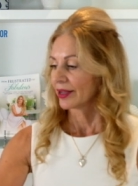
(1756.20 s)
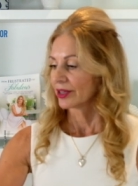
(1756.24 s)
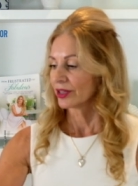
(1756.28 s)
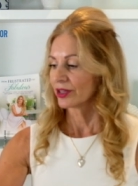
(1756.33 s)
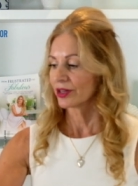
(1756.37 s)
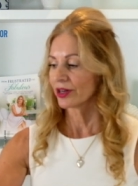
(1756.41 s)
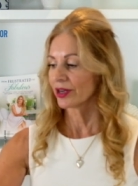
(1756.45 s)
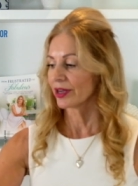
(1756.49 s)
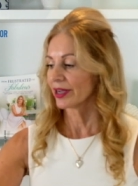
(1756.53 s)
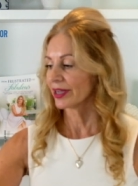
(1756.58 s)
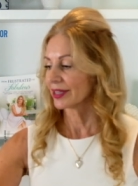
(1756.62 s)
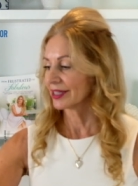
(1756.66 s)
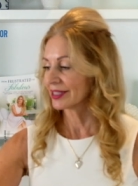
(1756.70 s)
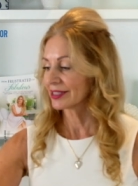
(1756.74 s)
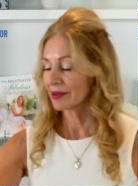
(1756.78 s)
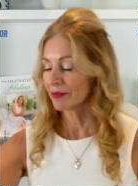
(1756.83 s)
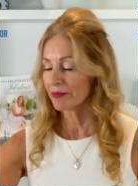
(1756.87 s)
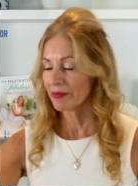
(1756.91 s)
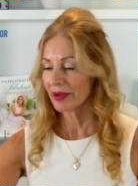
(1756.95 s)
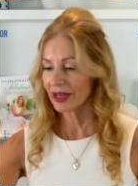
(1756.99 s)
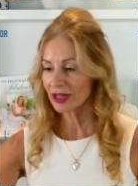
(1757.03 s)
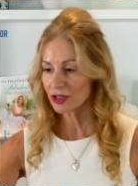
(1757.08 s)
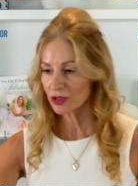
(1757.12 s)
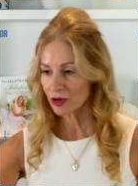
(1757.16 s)
you know, is a
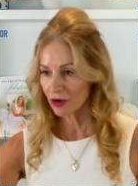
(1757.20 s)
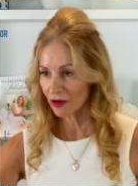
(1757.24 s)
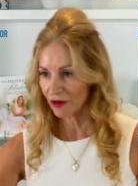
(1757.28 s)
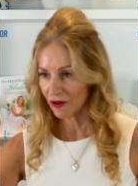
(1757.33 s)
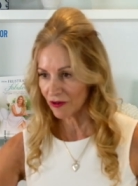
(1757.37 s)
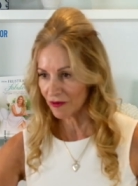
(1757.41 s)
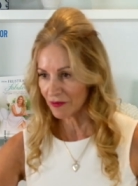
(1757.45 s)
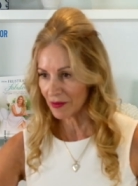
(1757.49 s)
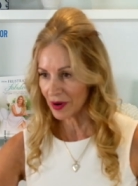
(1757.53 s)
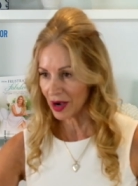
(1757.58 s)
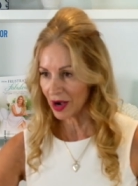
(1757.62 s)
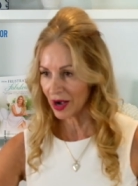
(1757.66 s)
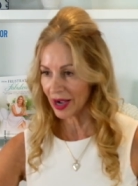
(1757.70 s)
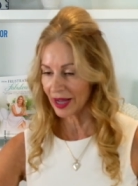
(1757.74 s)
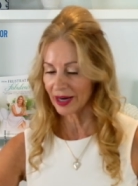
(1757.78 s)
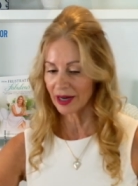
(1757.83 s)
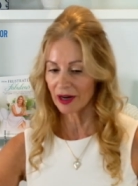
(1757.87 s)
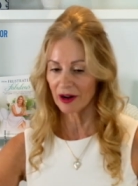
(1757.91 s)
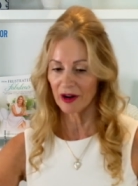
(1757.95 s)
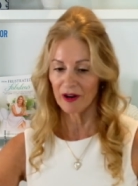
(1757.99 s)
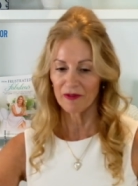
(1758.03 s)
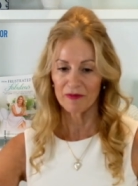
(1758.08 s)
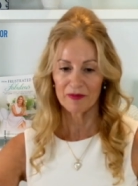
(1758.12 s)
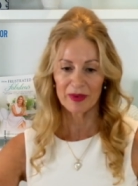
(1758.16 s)
mentor of mine,
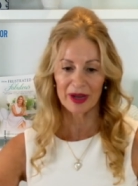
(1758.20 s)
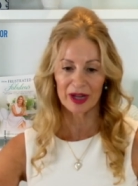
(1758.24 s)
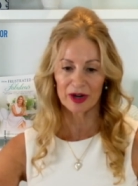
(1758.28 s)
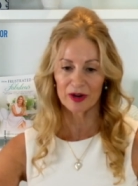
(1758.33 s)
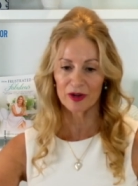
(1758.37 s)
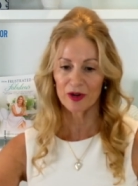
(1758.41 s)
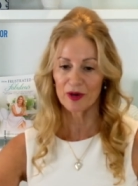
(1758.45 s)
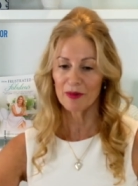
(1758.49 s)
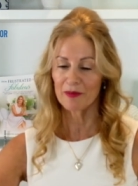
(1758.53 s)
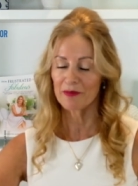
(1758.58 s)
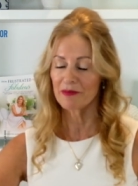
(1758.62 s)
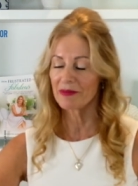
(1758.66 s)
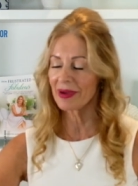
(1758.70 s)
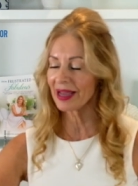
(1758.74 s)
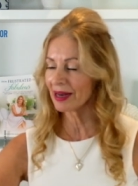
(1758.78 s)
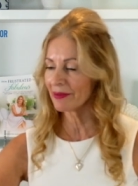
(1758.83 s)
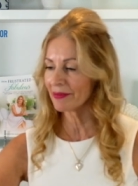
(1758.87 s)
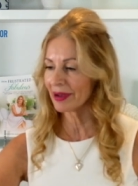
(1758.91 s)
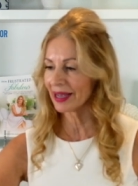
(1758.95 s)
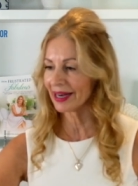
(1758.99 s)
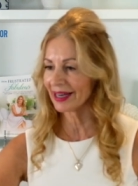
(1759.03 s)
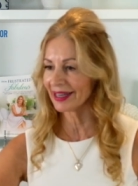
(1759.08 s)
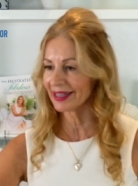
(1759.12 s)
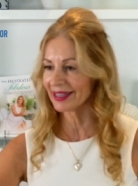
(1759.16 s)
and I've met her many,
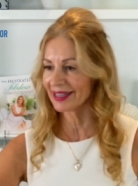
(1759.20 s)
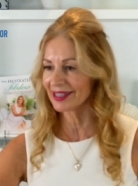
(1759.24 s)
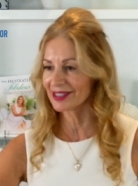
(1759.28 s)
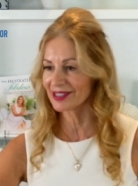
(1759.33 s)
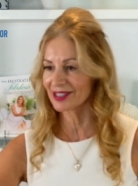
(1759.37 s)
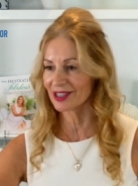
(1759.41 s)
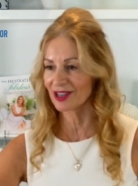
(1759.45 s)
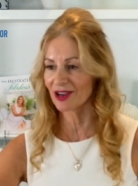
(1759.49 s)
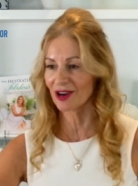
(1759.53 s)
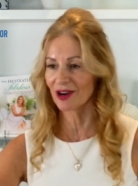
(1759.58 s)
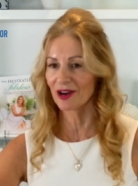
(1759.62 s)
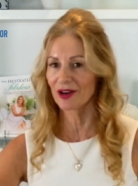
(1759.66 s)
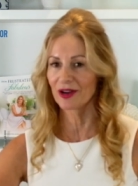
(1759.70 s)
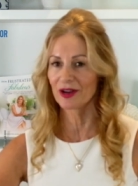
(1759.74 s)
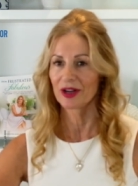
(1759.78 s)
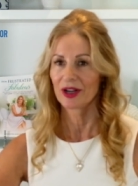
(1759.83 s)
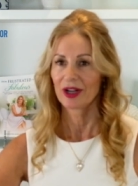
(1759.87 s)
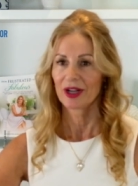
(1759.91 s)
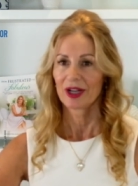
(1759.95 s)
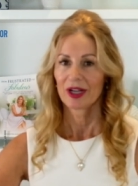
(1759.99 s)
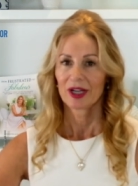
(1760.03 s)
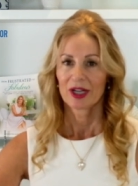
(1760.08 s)
many years ago.